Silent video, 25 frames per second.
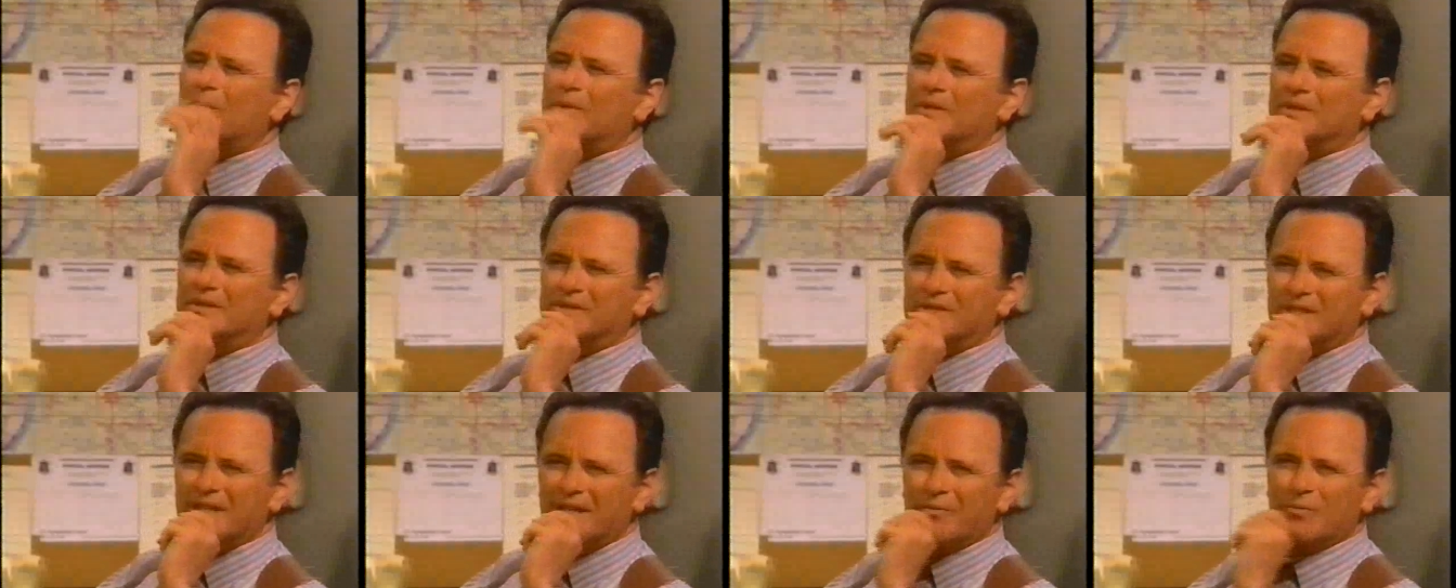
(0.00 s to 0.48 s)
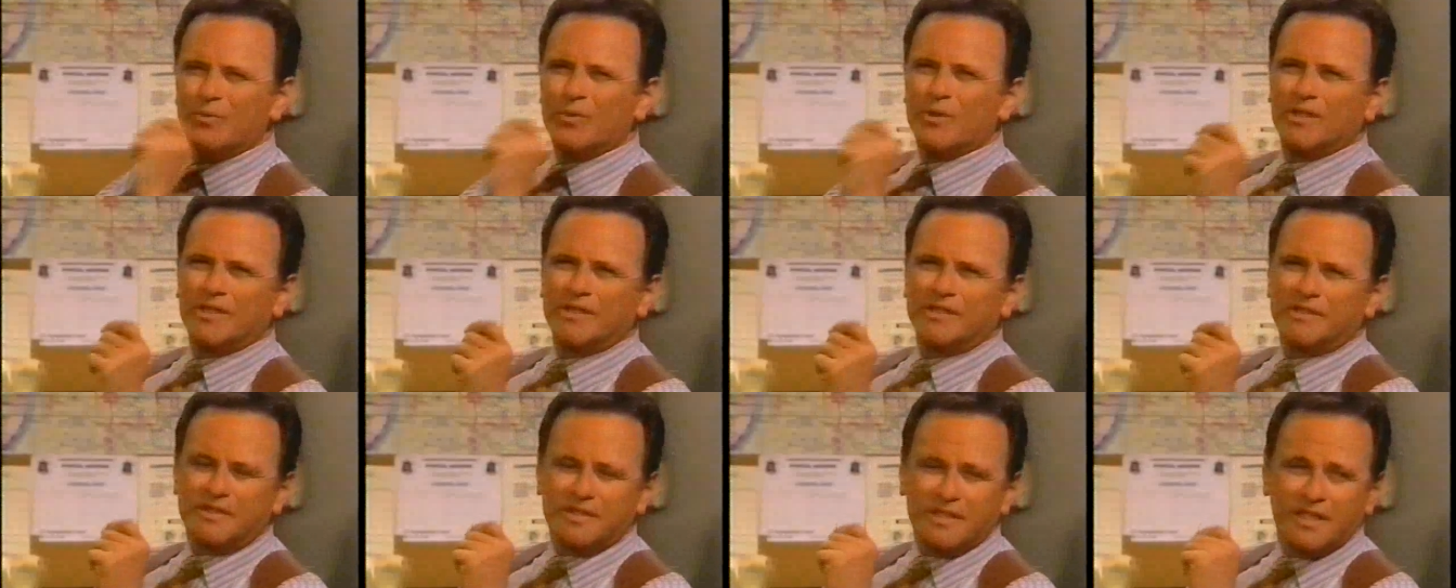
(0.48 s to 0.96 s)
But does that
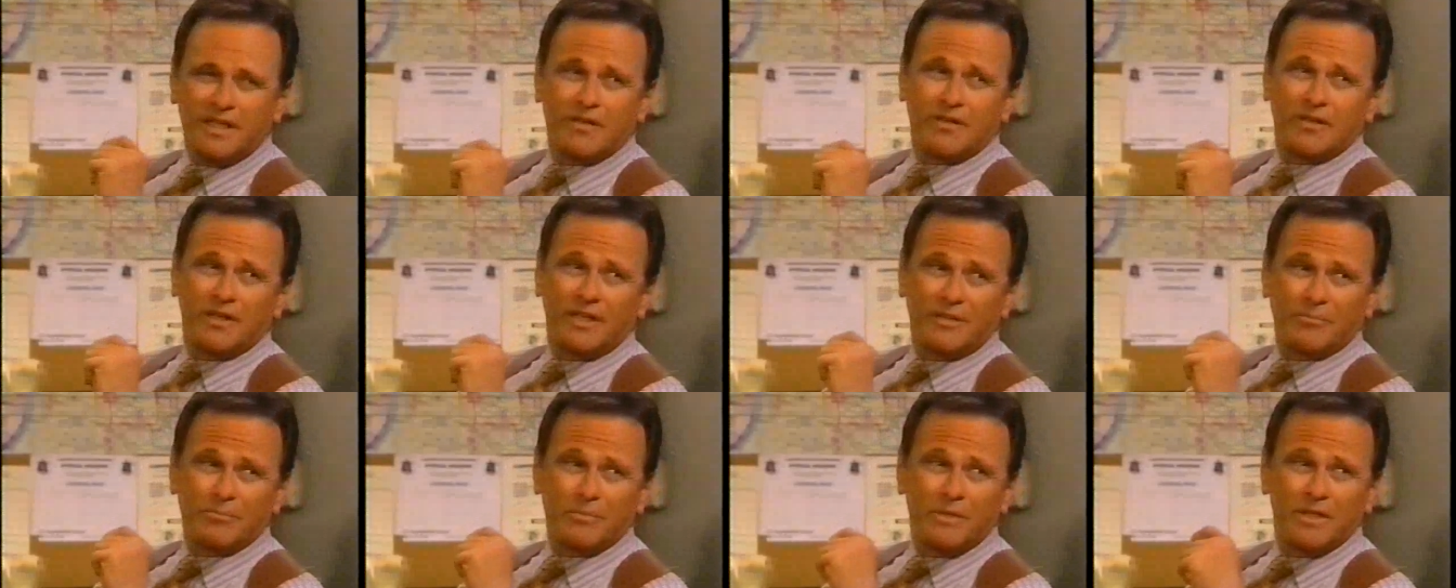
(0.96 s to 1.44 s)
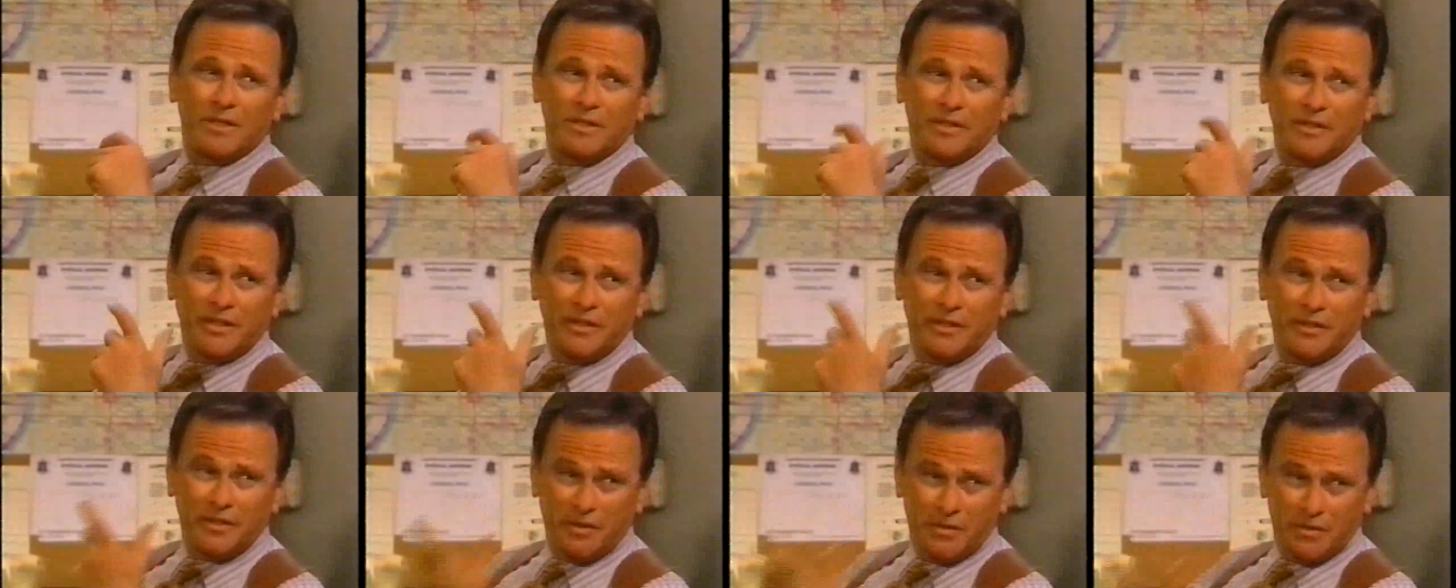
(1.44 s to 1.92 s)
really sound like
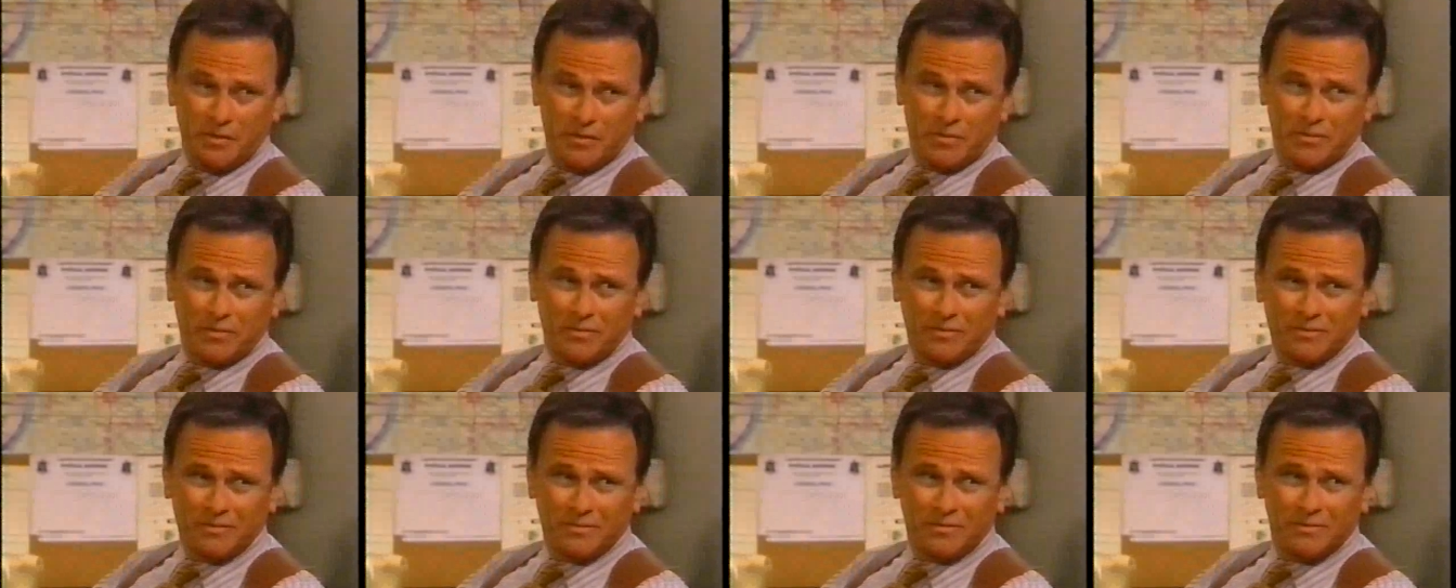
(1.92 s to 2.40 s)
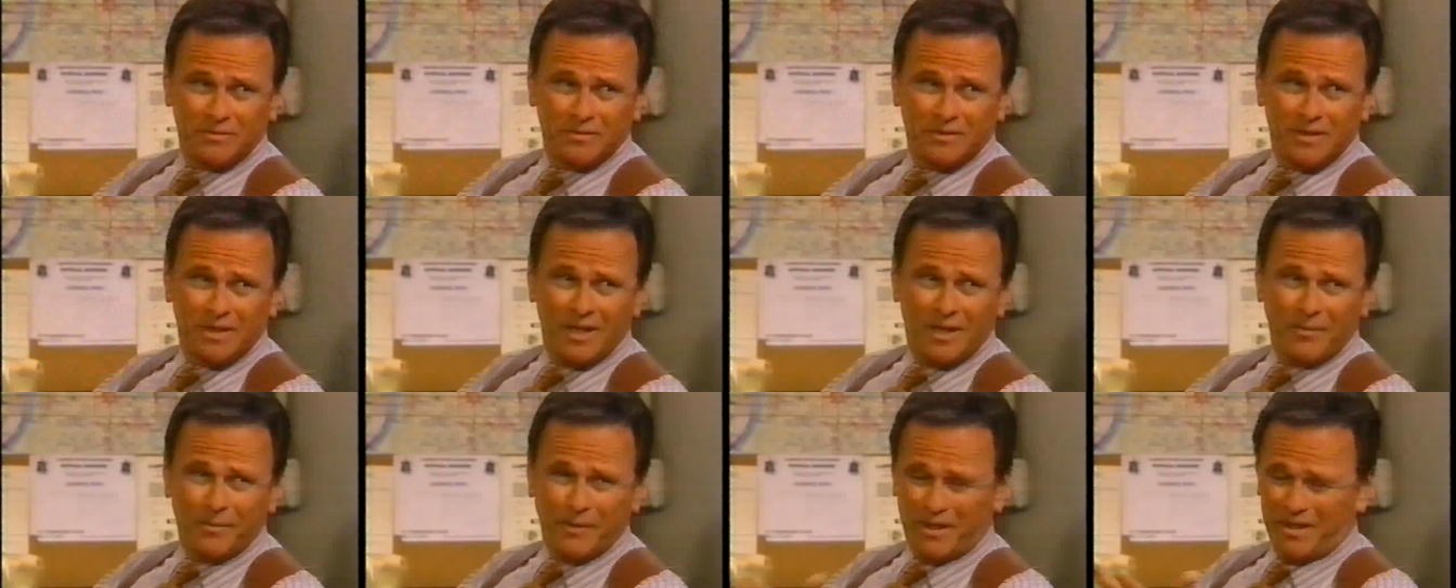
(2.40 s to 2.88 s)
Melanie to you?
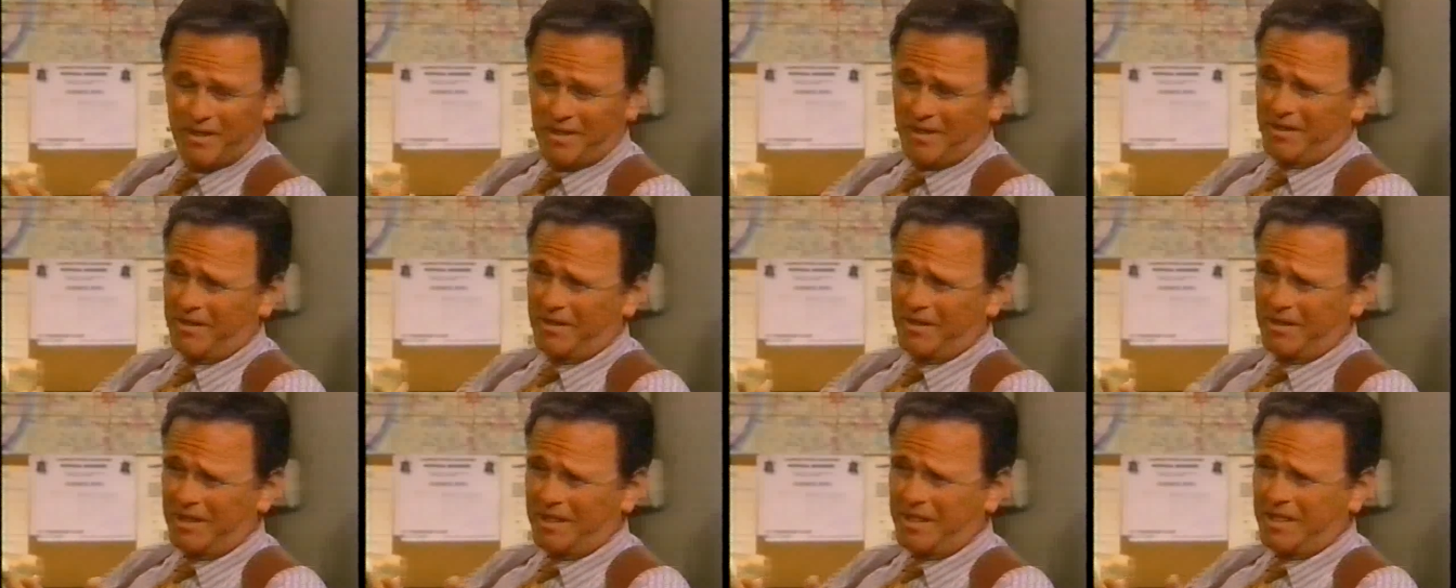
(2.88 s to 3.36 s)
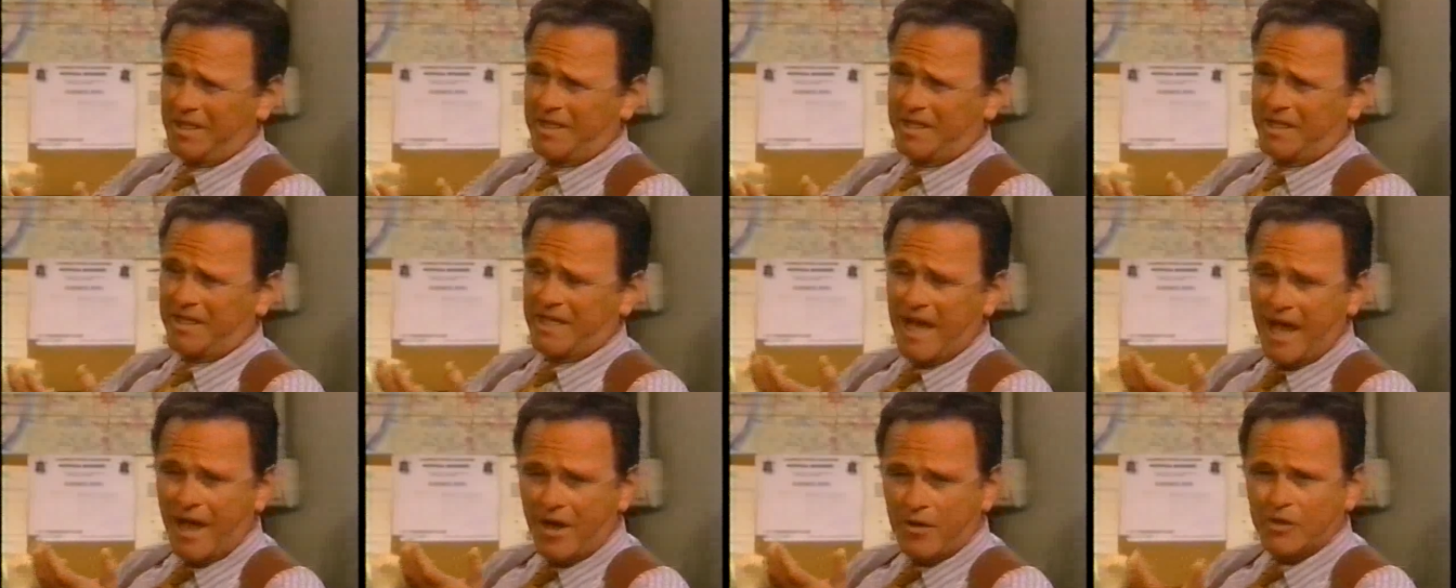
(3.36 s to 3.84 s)
I mean,
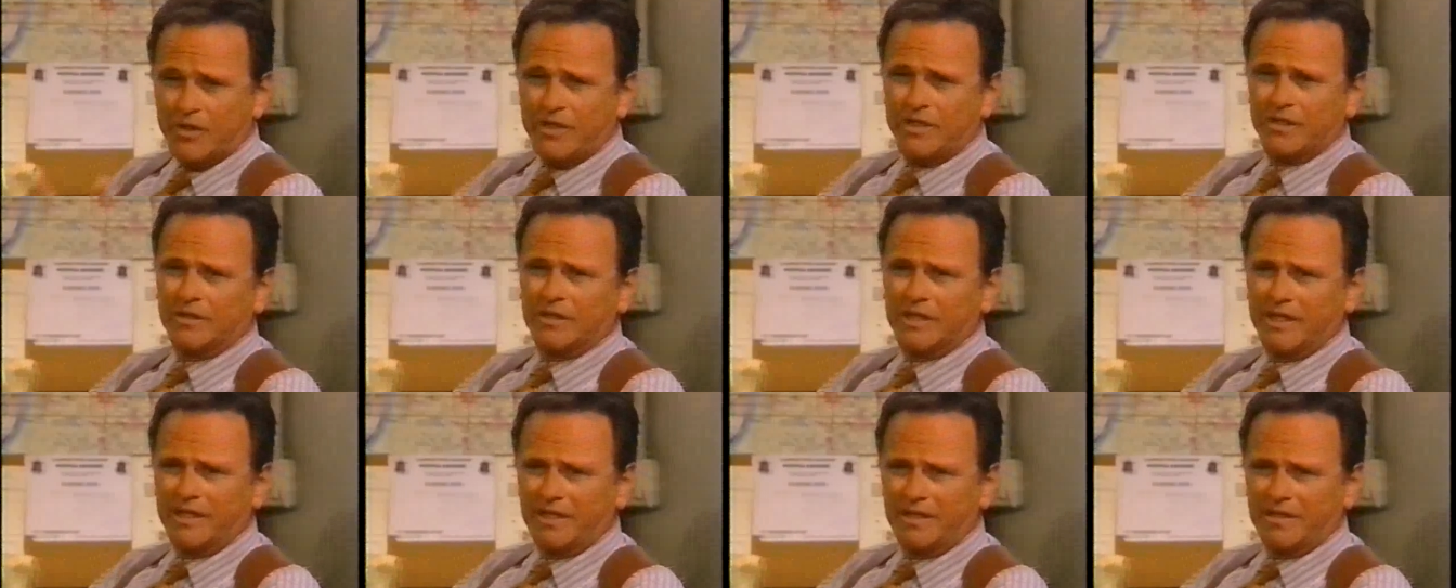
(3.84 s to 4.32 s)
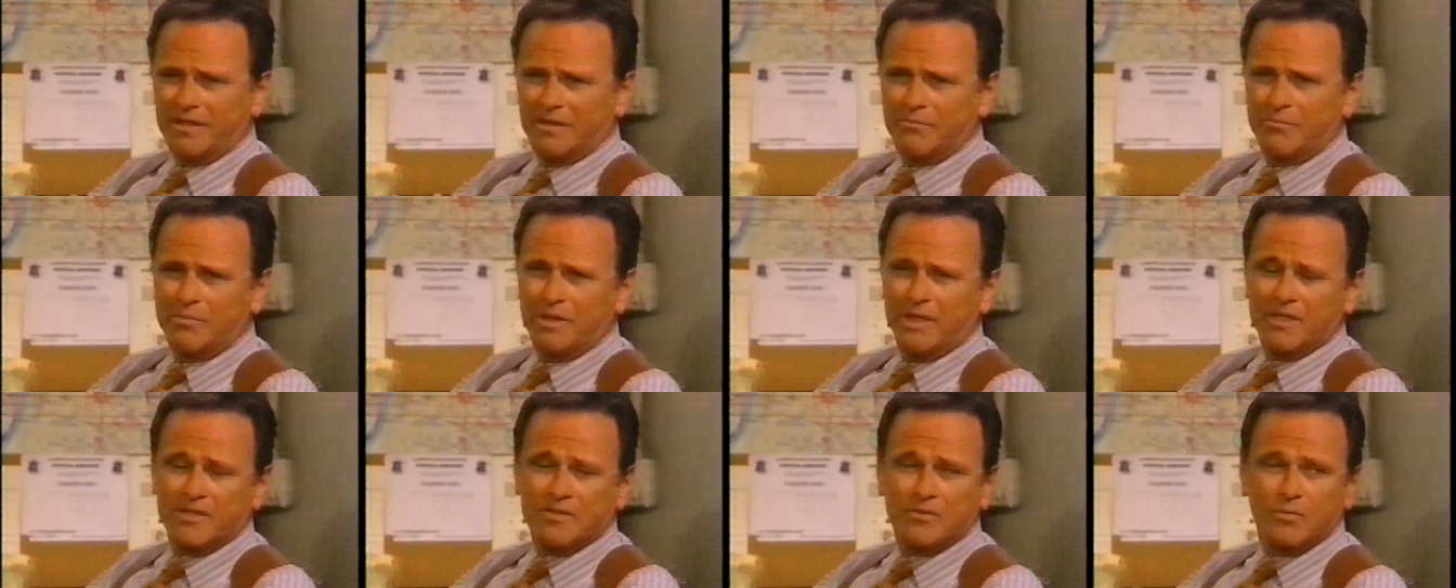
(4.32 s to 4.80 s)
calculating the
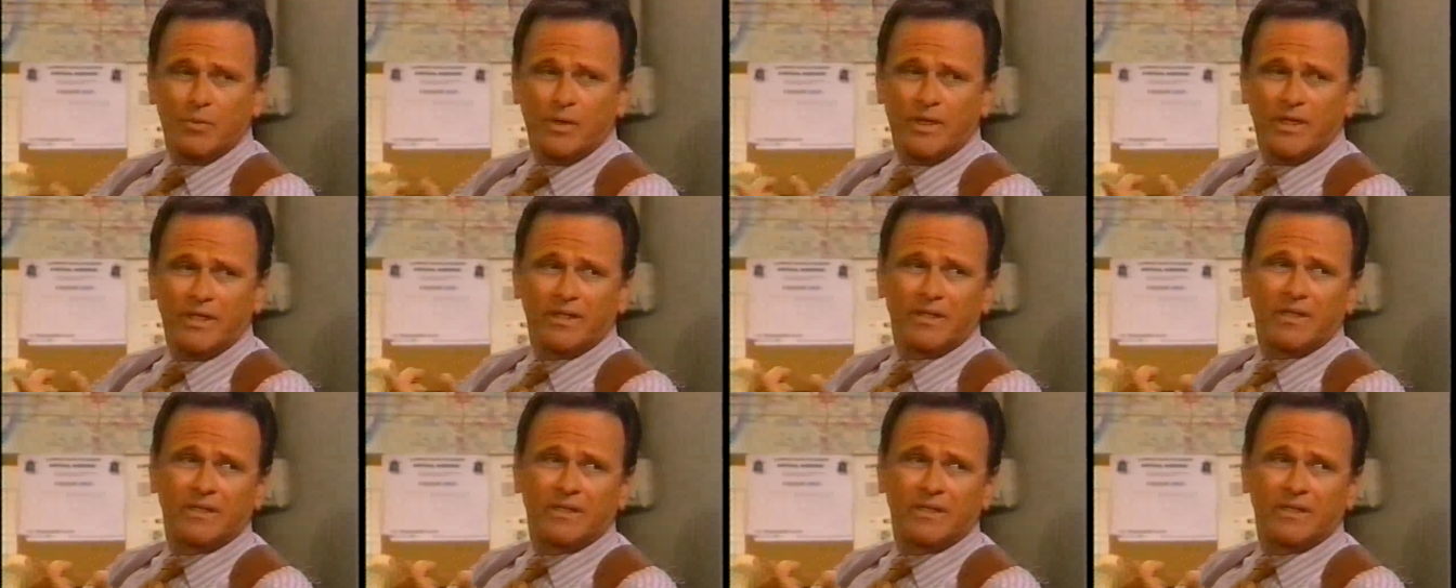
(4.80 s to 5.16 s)
best way to